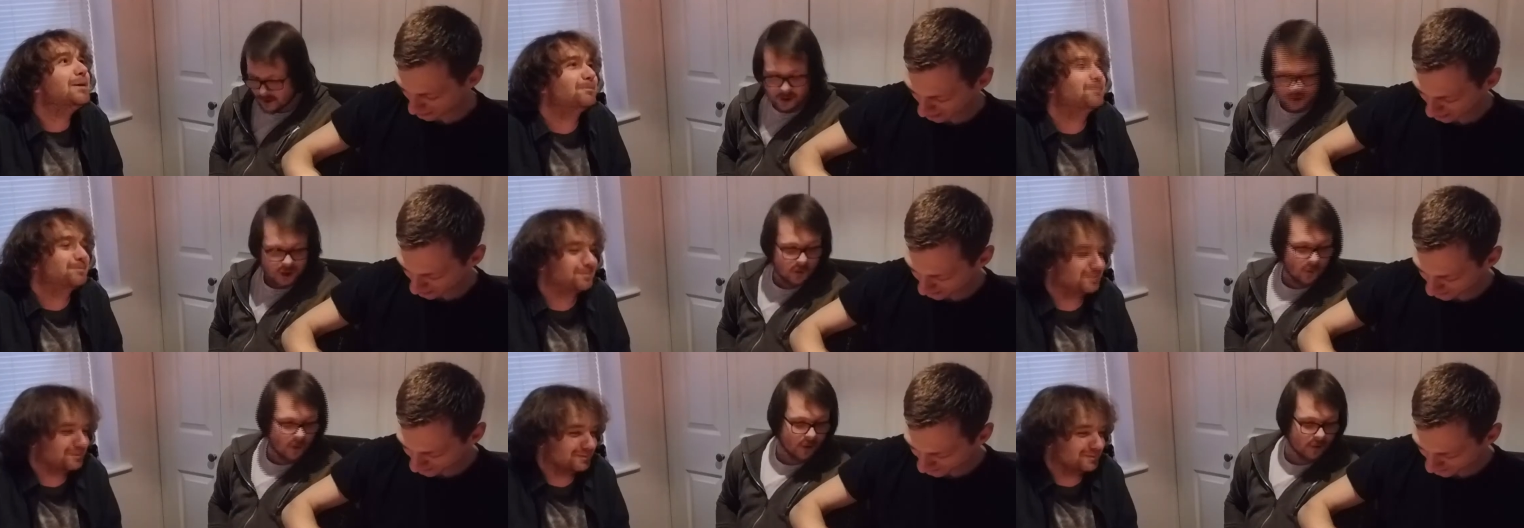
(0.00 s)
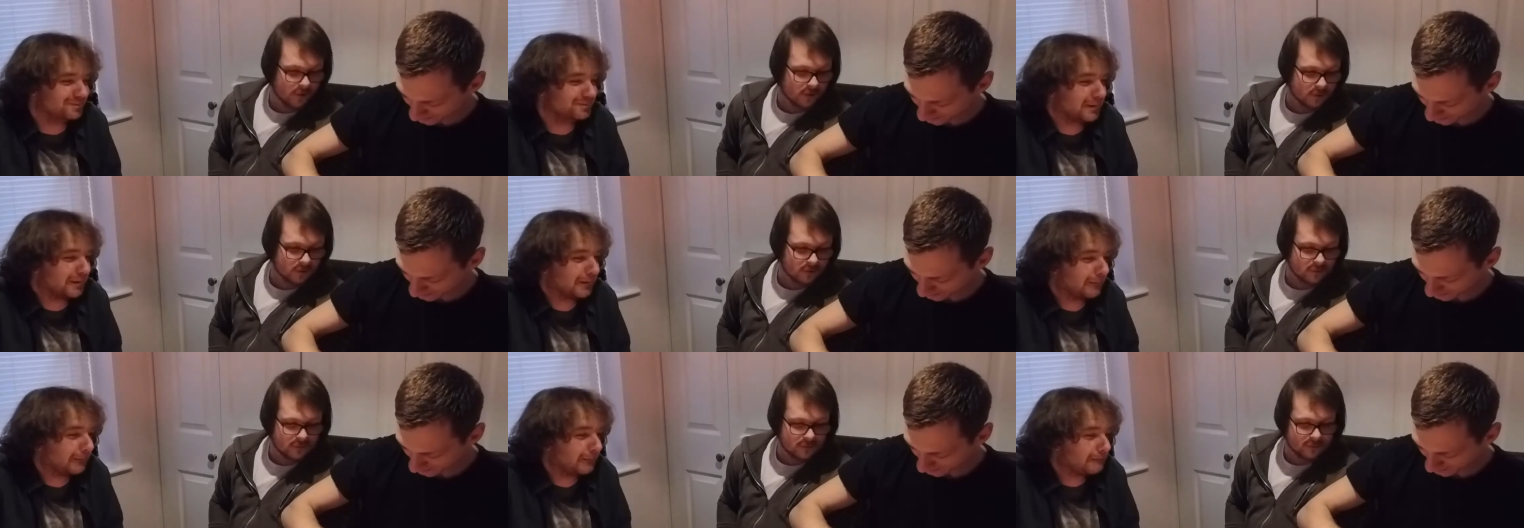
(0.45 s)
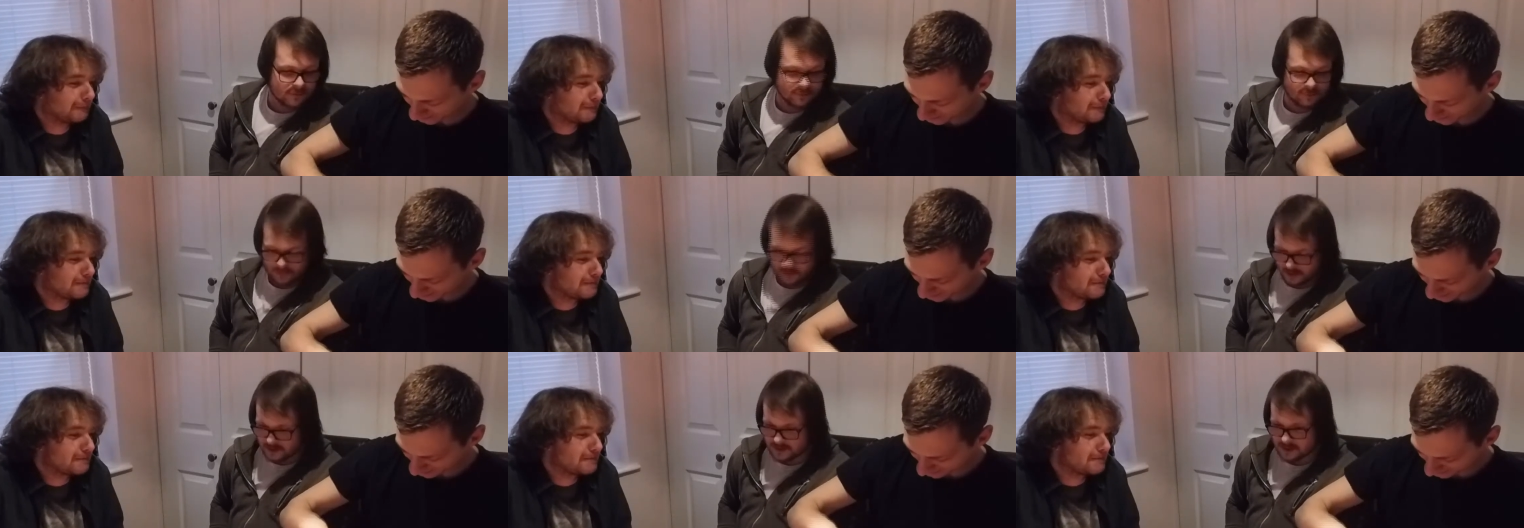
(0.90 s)
Speaker 1: no, you won't.
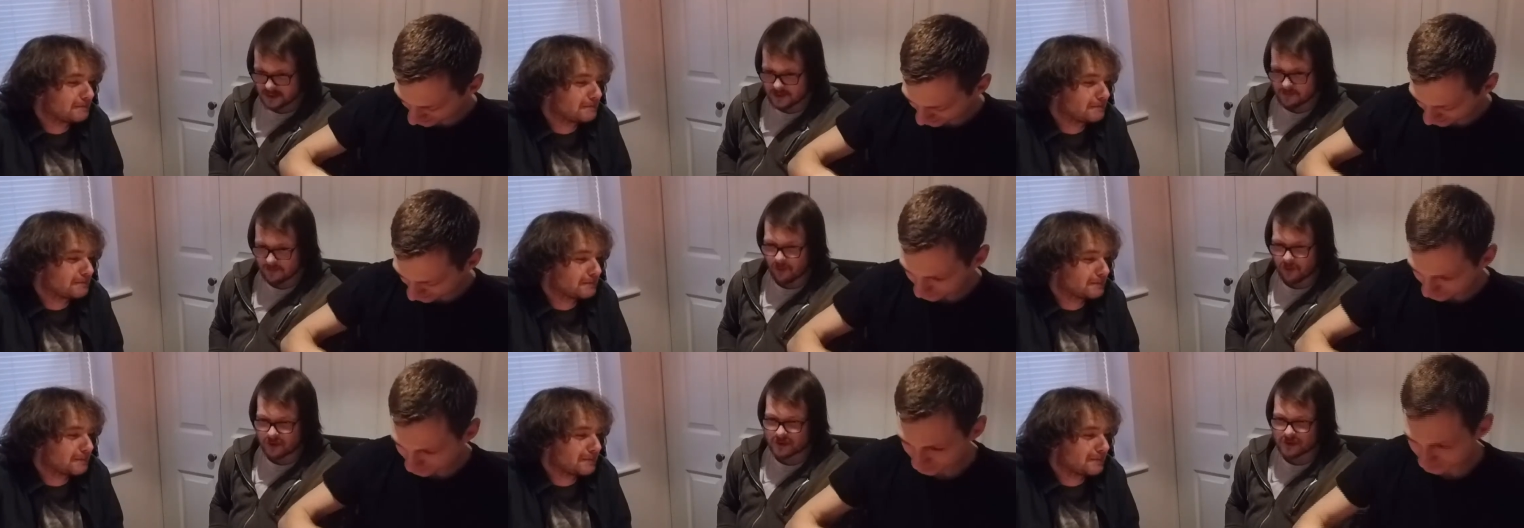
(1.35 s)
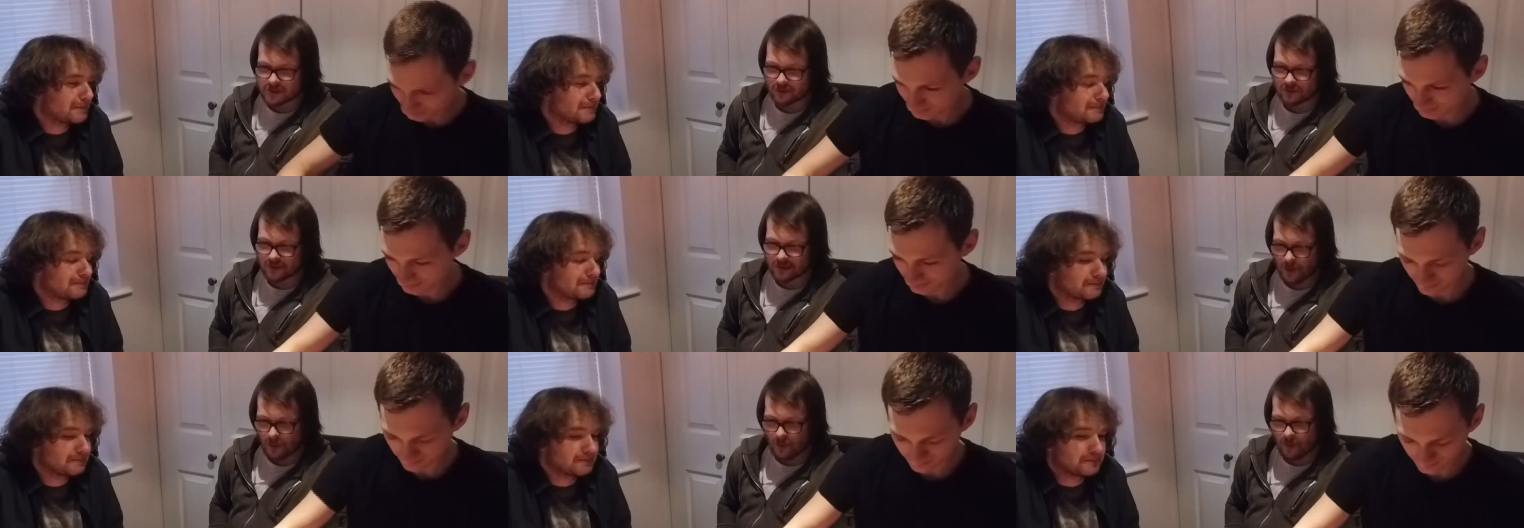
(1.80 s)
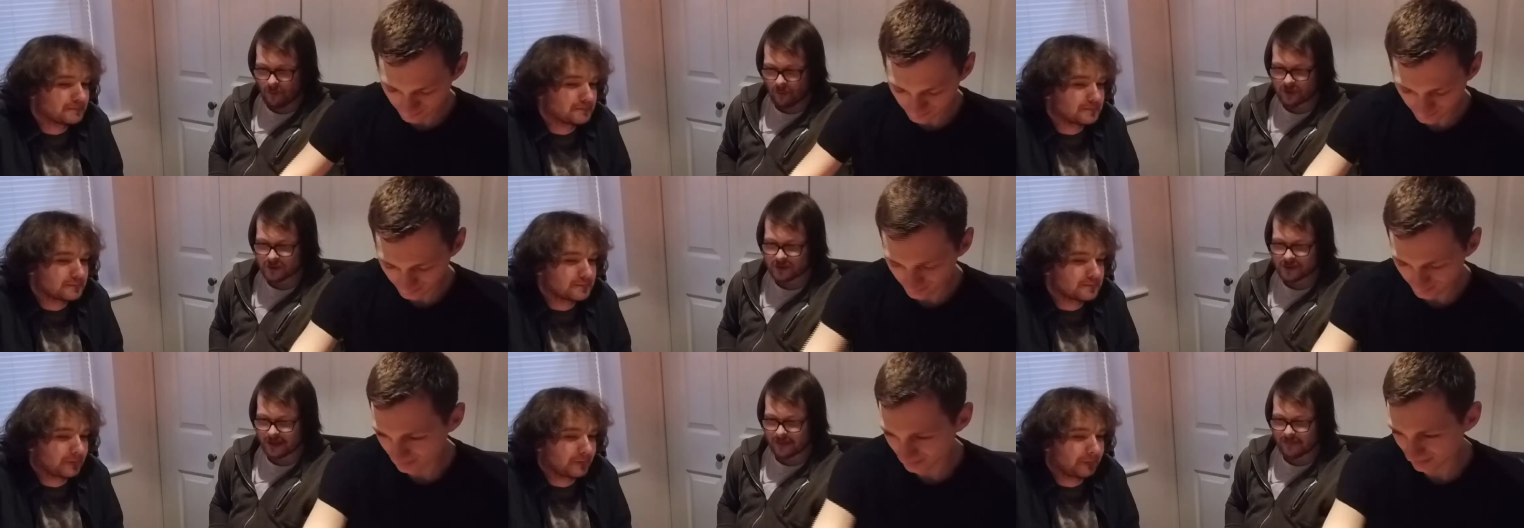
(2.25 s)
Because he's poisoned, so he'll take one
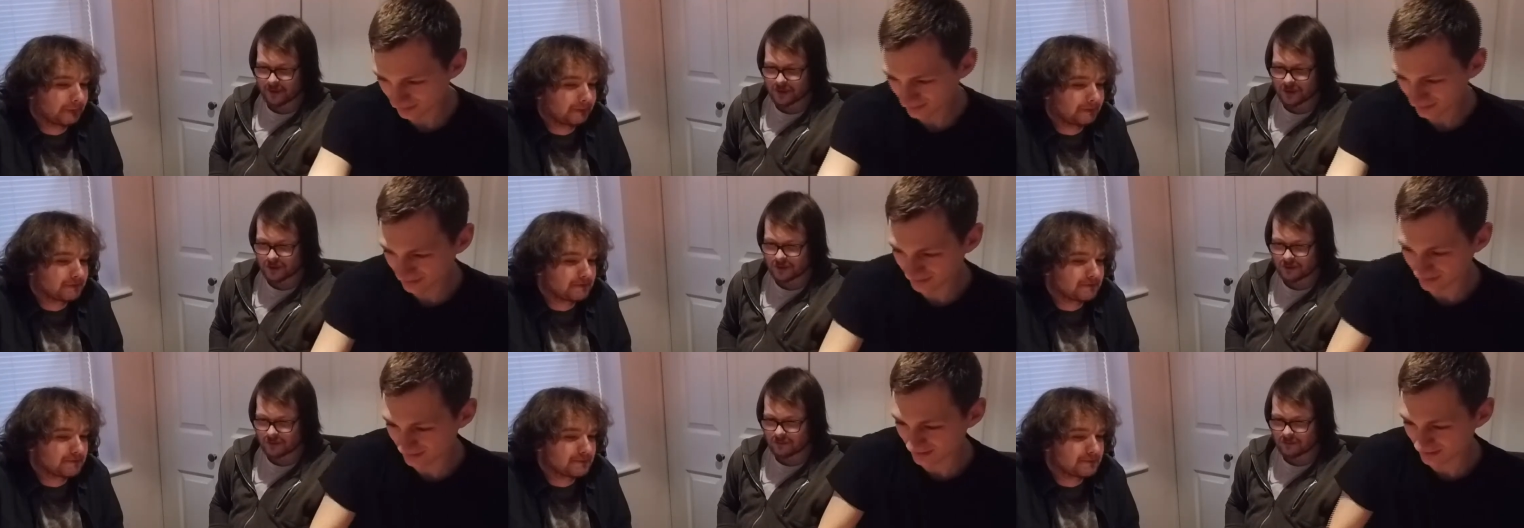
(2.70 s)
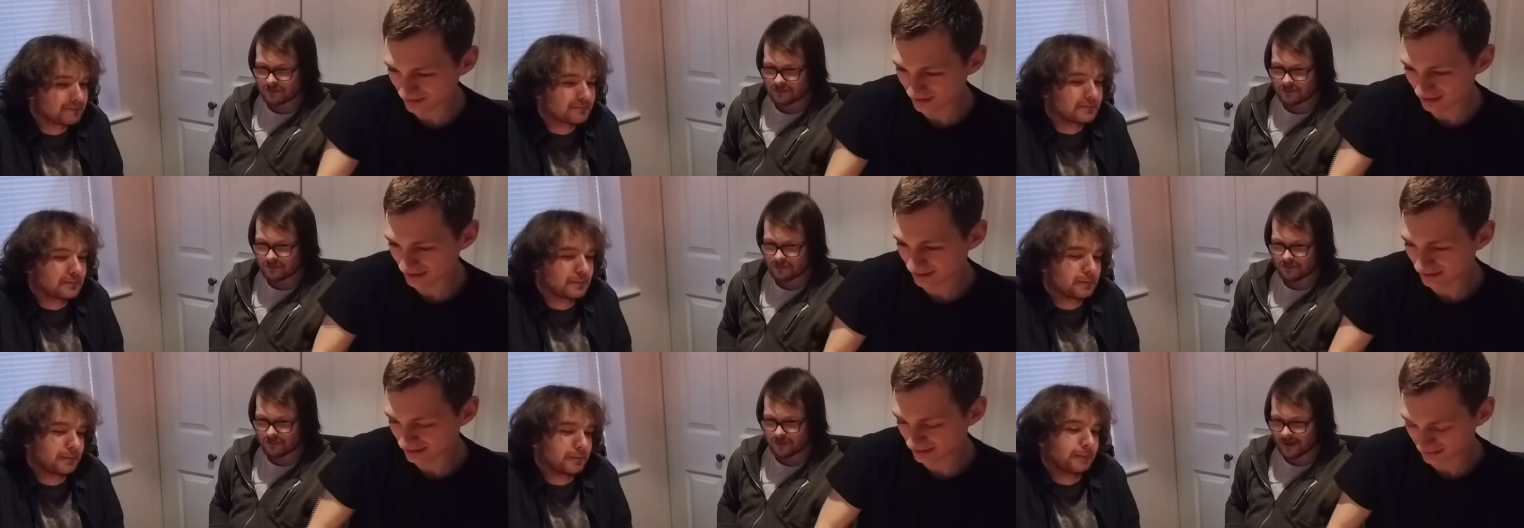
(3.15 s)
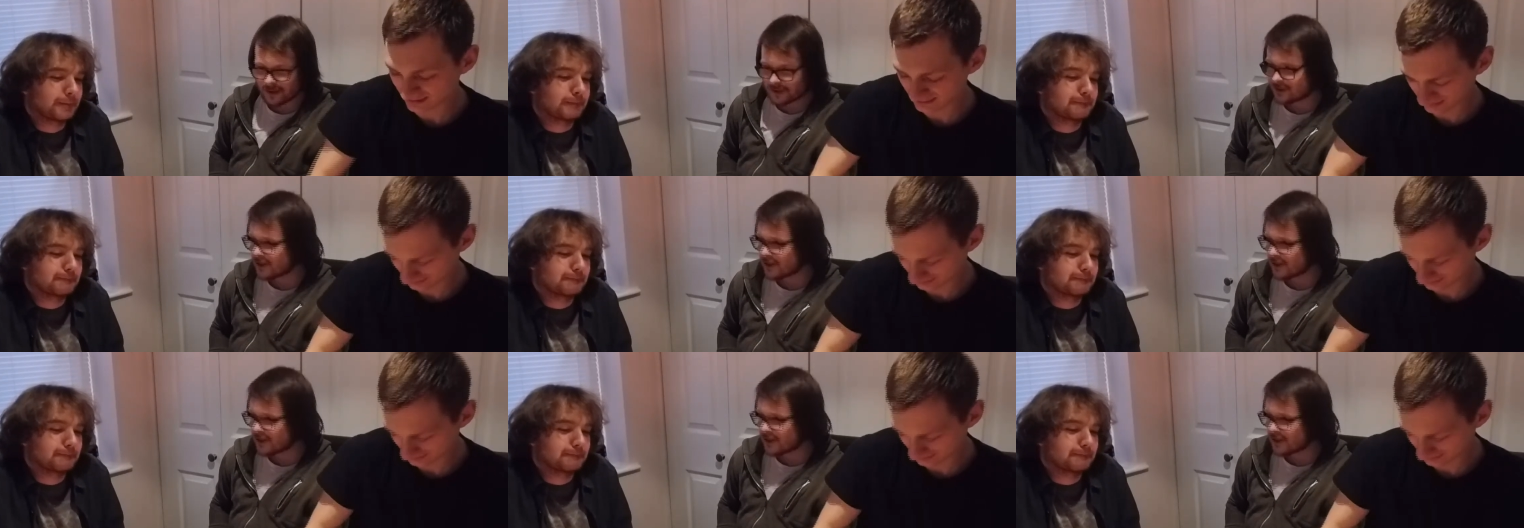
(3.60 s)
poison damage Yeah. next